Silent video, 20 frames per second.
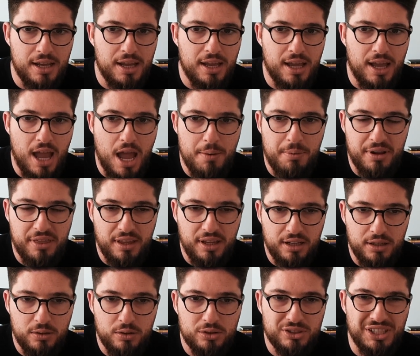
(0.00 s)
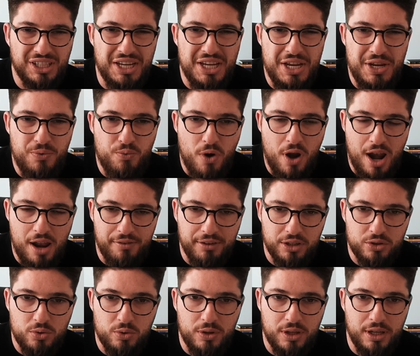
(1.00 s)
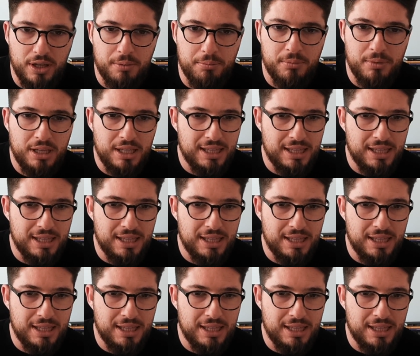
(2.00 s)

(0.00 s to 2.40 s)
Everything looks irrelevant to them.